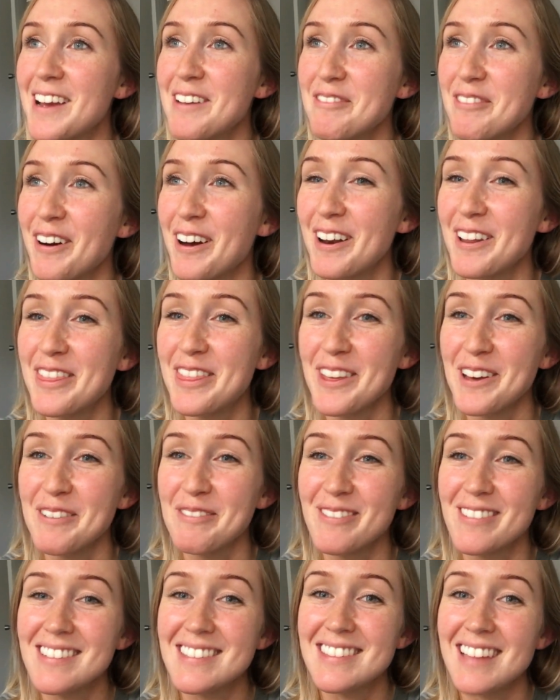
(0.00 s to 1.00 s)
One of
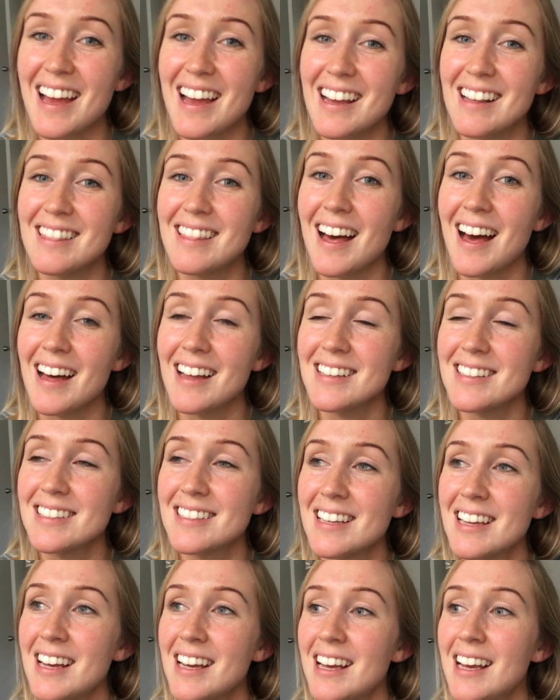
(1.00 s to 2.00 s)
them was saying
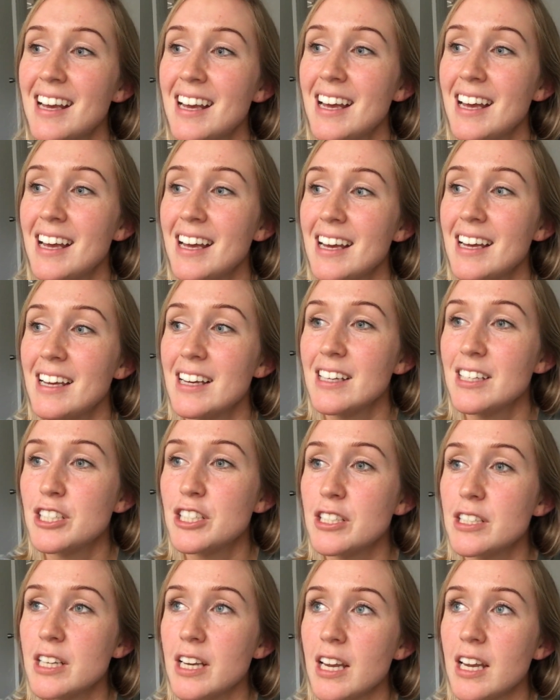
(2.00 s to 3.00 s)
that
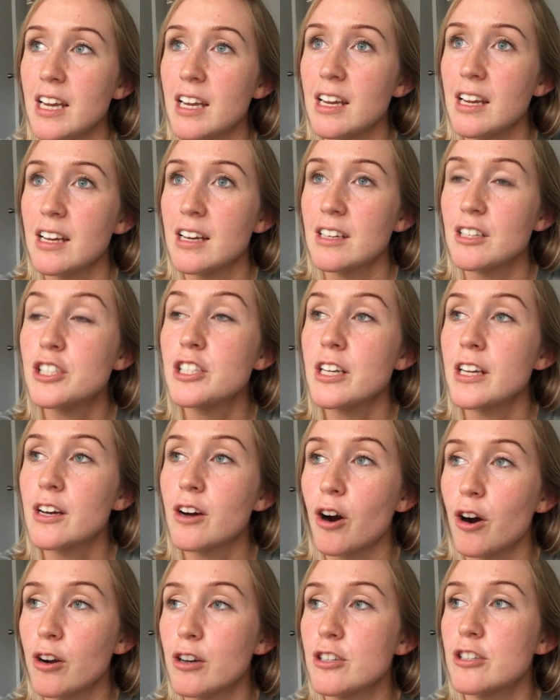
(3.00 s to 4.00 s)
she
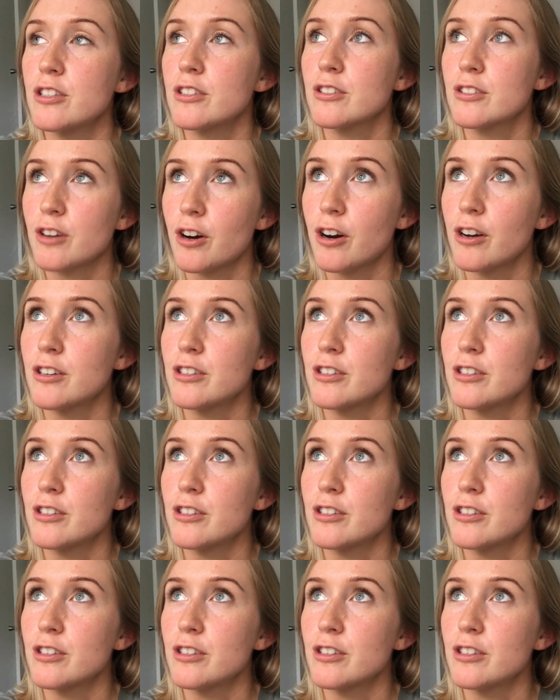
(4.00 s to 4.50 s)
coaches